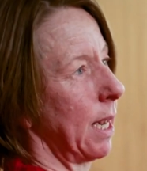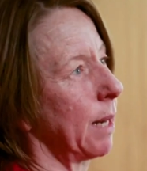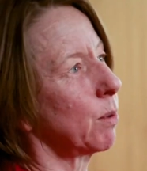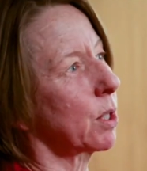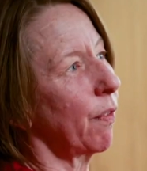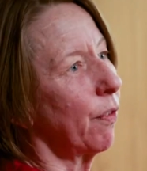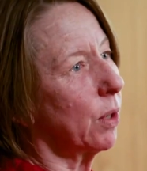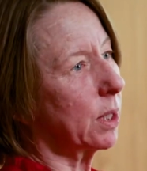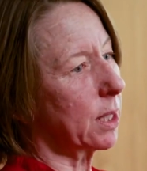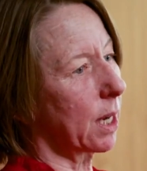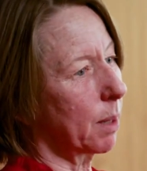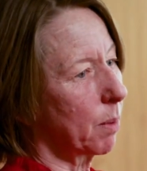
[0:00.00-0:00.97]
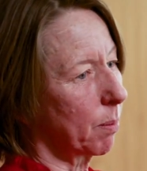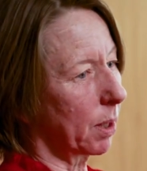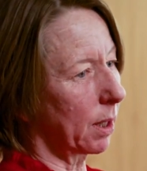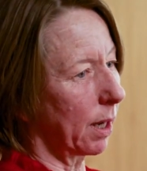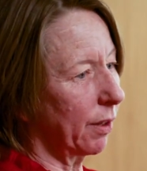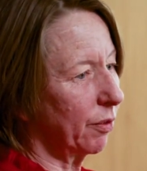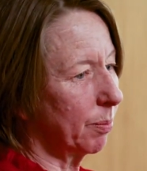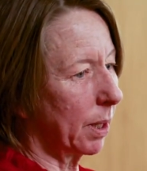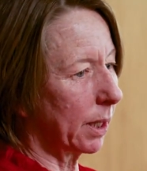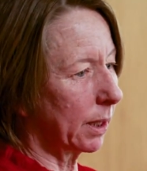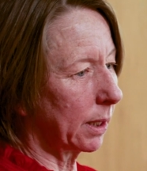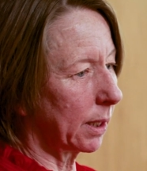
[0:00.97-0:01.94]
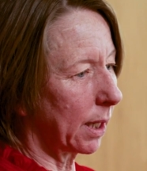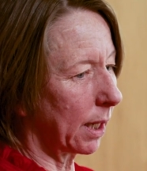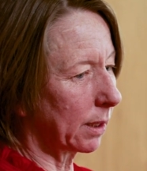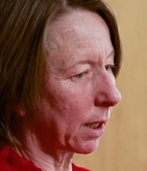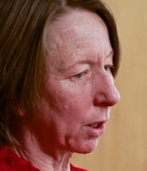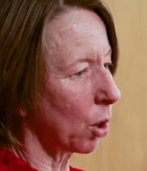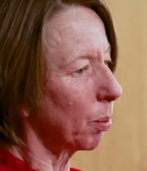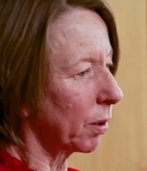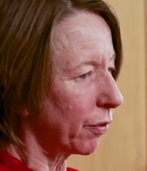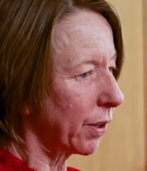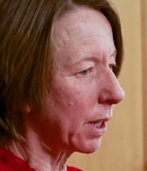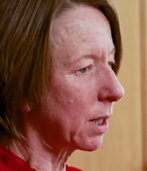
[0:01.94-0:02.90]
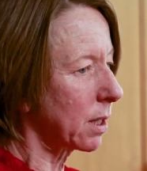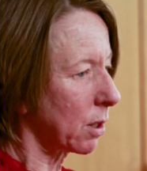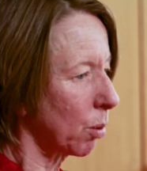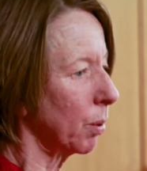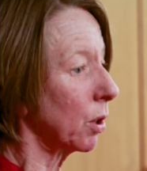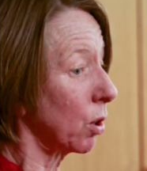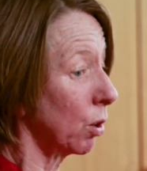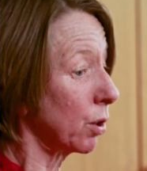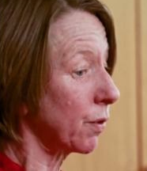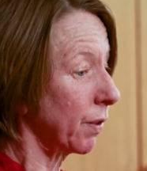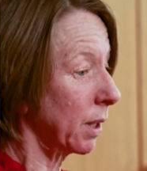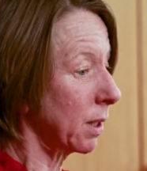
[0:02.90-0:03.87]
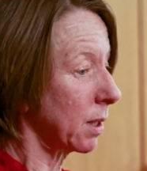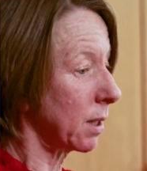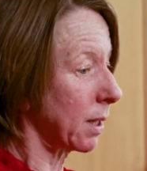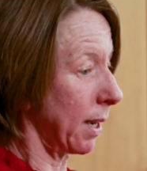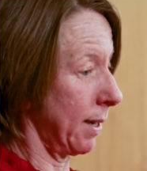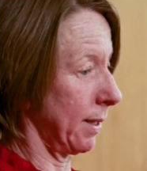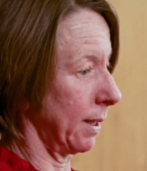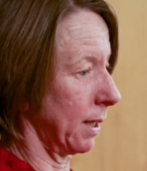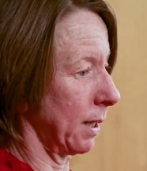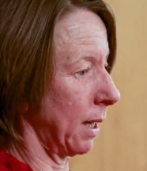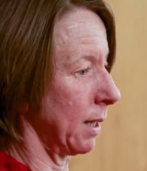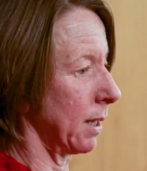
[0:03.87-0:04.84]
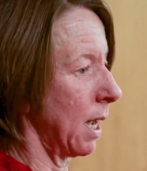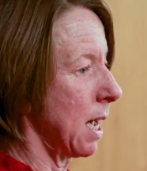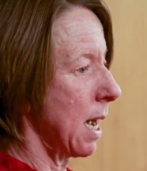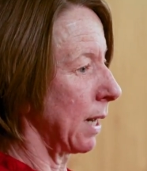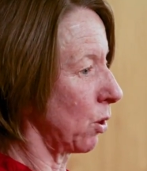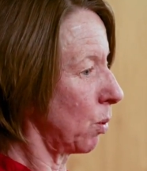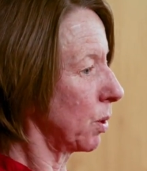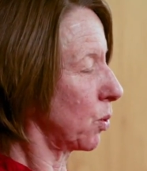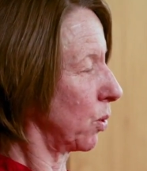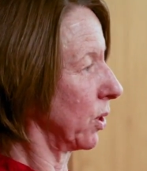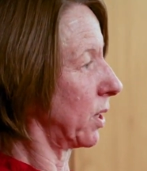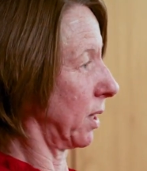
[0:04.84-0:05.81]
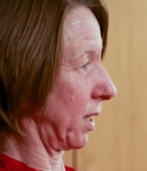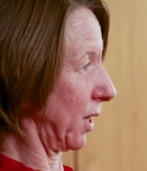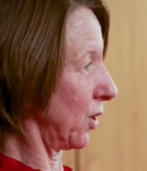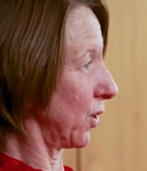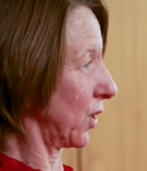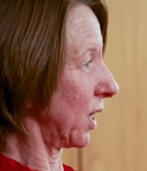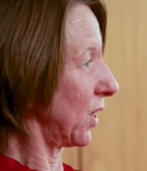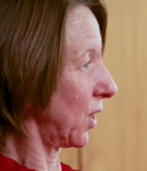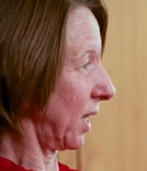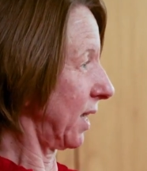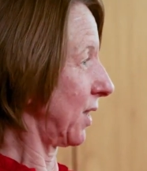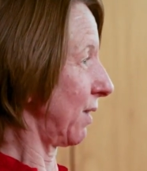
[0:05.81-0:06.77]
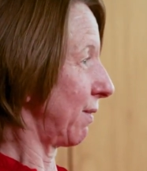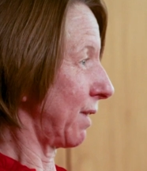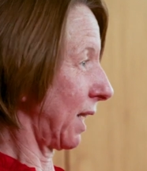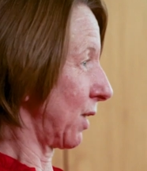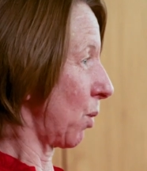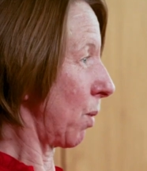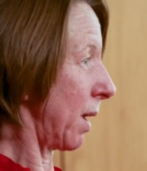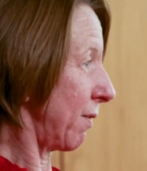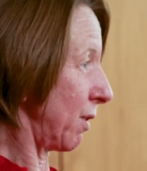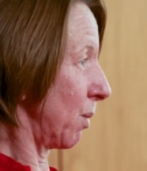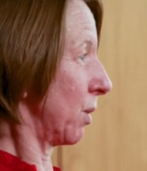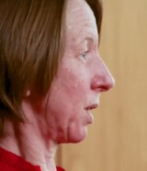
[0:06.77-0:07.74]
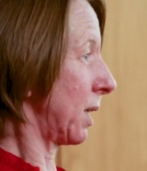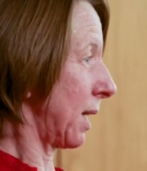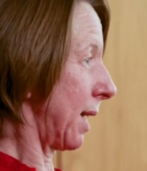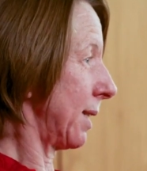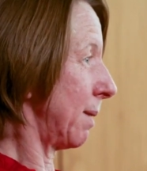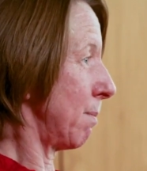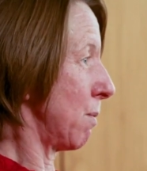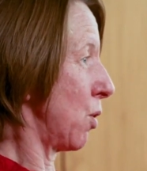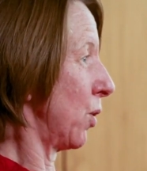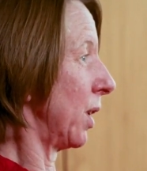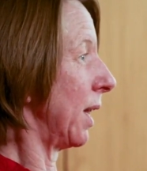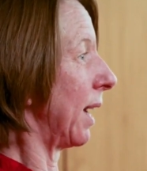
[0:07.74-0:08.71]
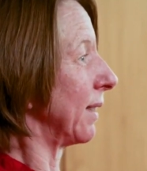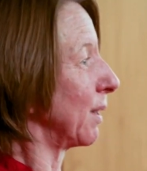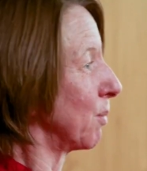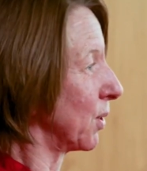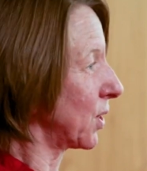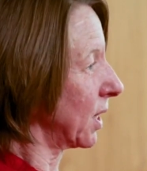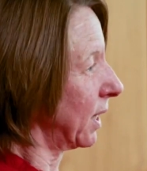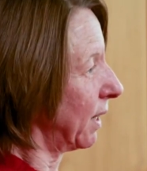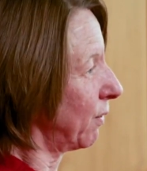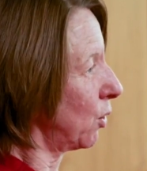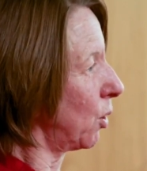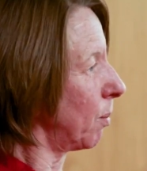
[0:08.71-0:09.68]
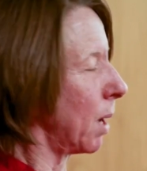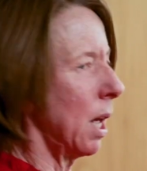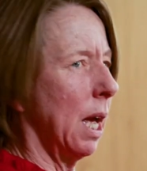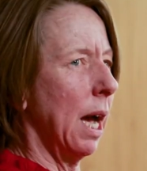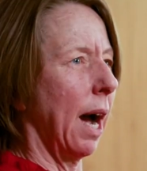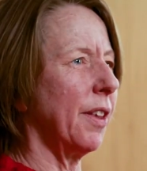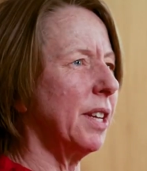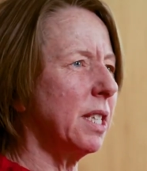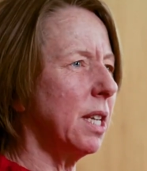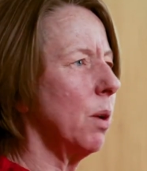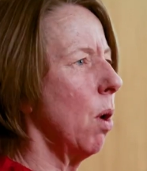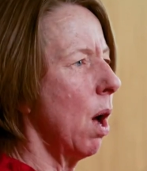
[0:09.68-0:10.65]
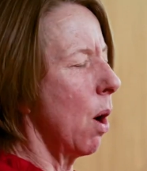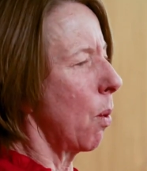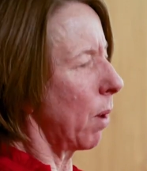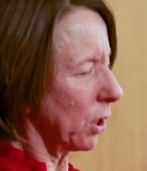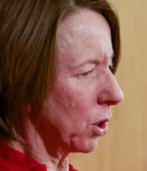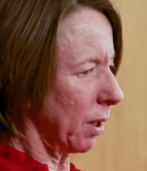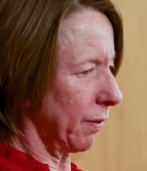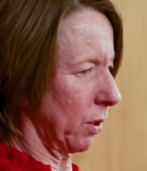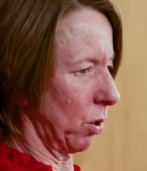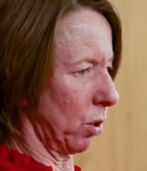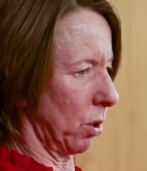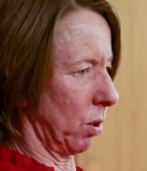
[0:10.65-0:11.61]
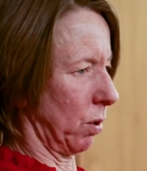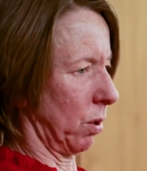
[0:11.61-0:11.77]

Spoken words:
And it was a funny time in my life. A couple of close friends died, and I'd always wanted to, since the age of 6 or whenever it was, I started moaning that I didn't want to leave home. I had this thing: why should I have to go to